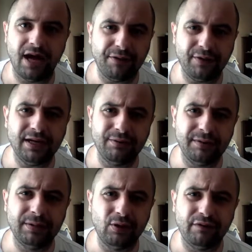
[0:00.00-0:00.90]
I think
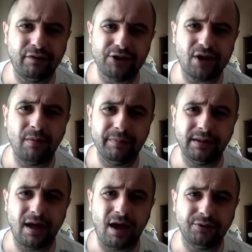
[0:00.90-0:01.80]
they'd be looking for Osama
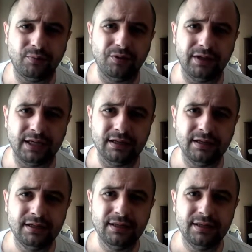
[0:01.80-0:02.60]
bin Laden, wouldn't they?